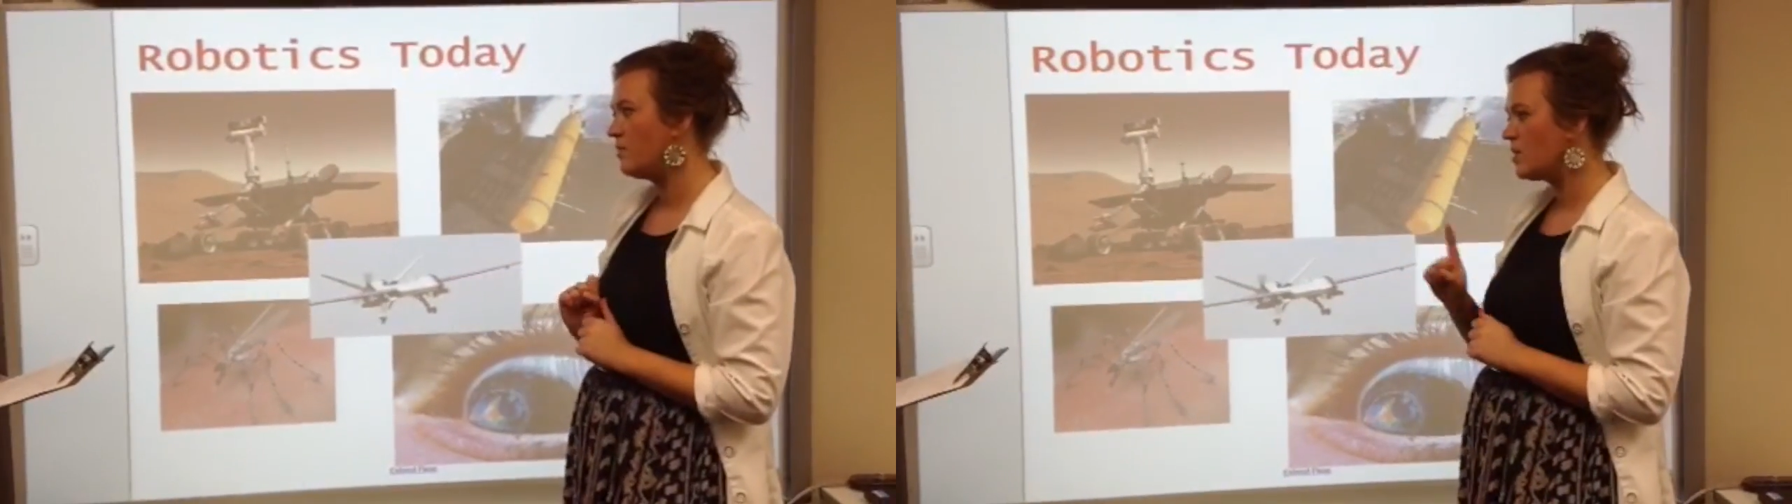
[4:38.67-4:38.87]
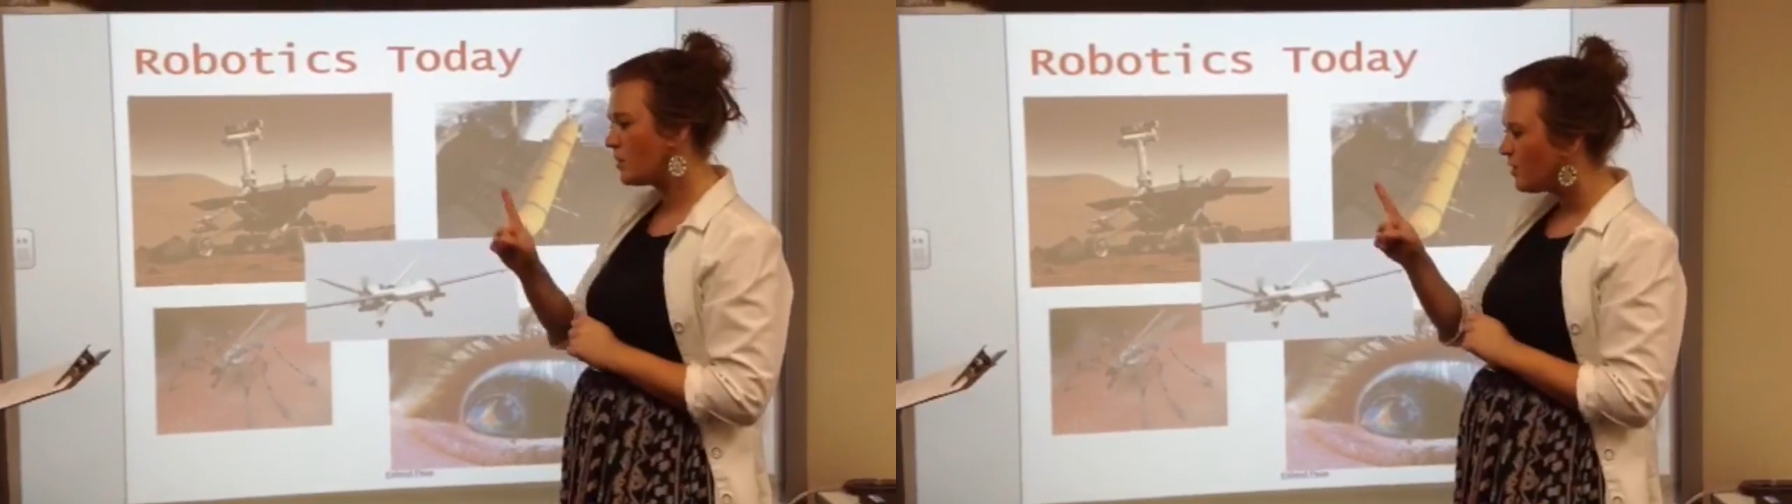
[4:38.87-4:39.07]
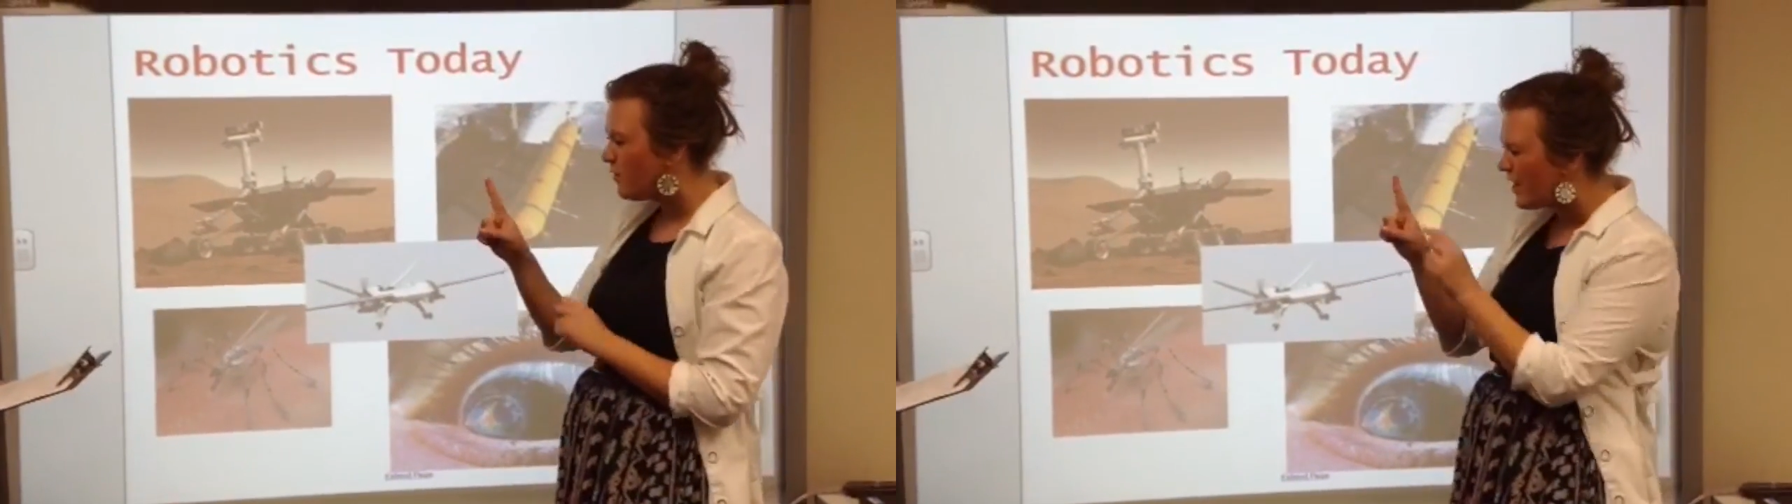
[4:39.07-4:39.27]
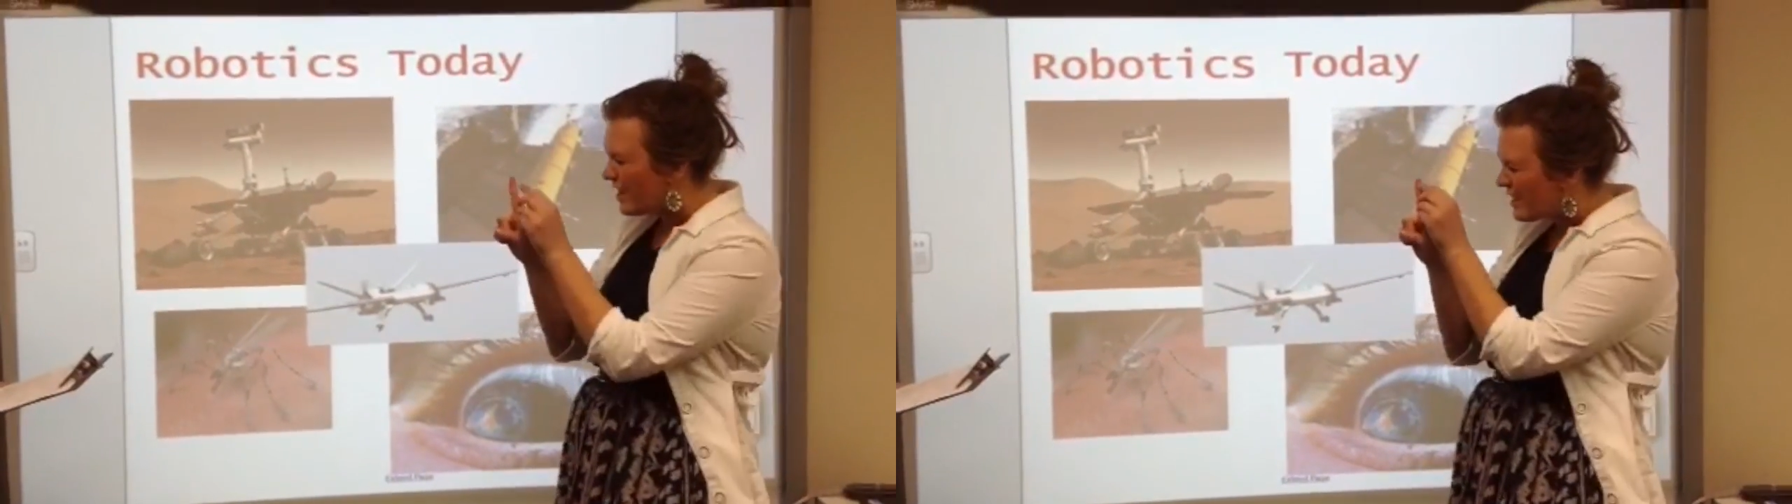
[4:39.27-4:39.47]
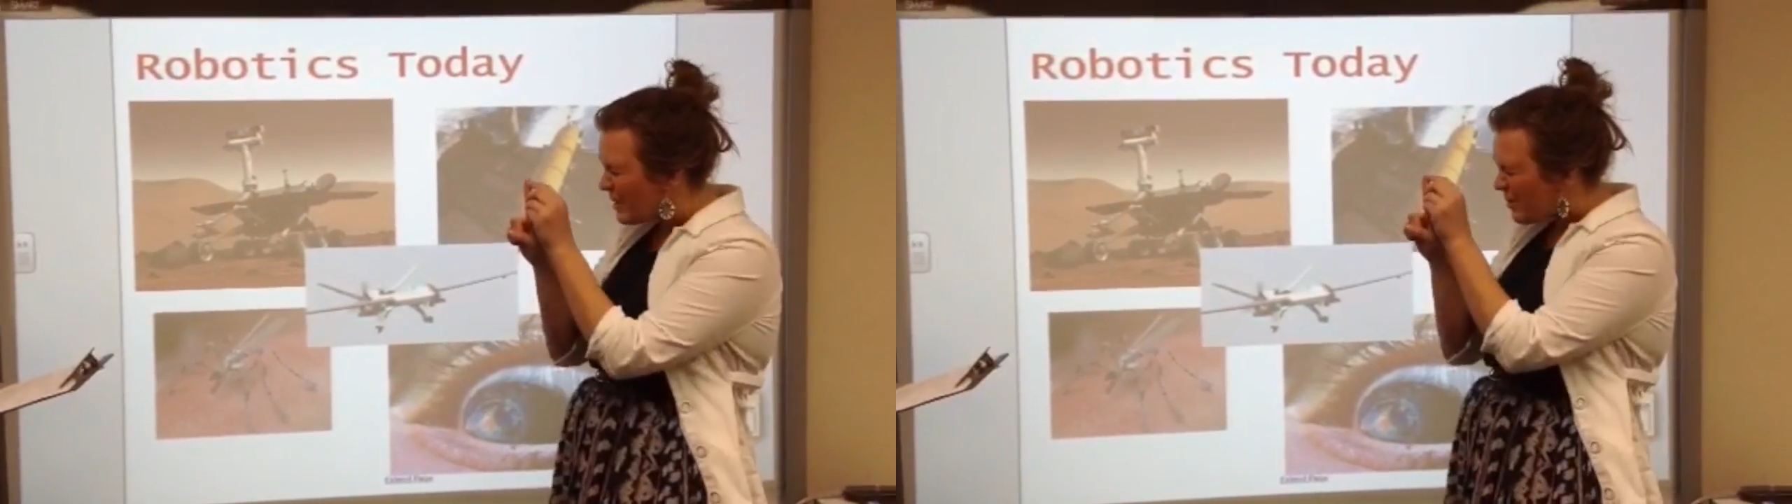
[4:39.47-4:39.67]
So it can fit on
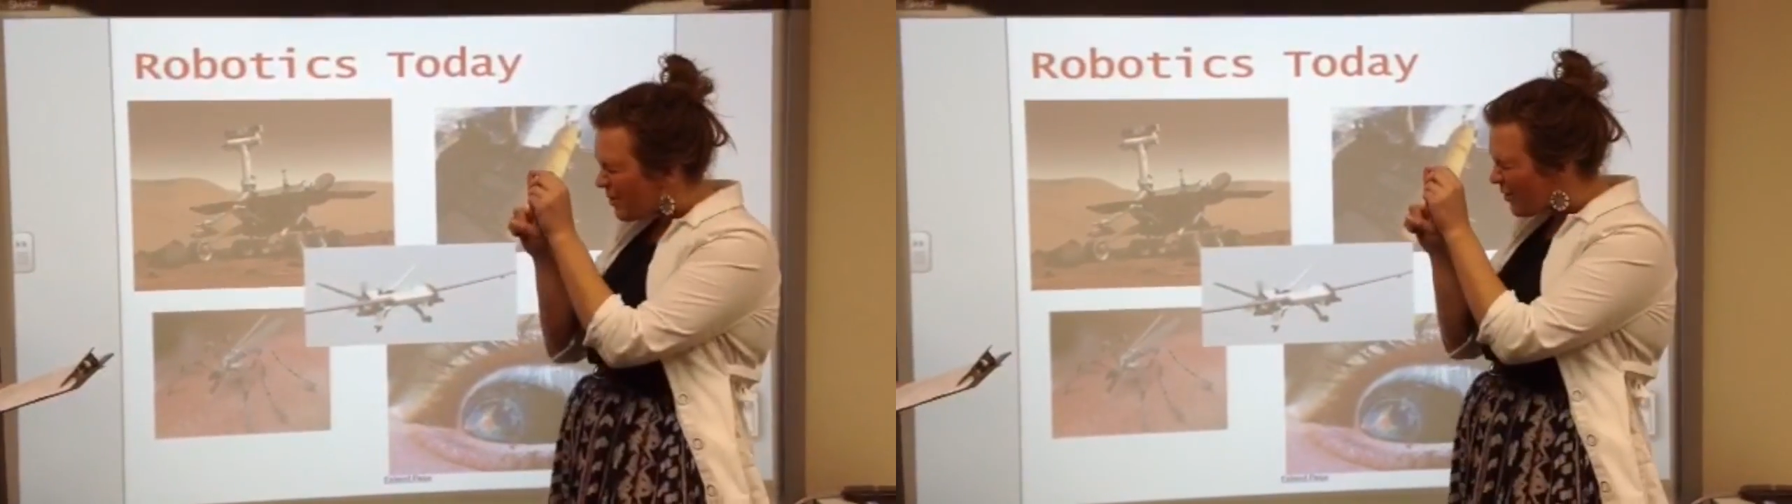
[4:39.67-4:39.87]
the tip of your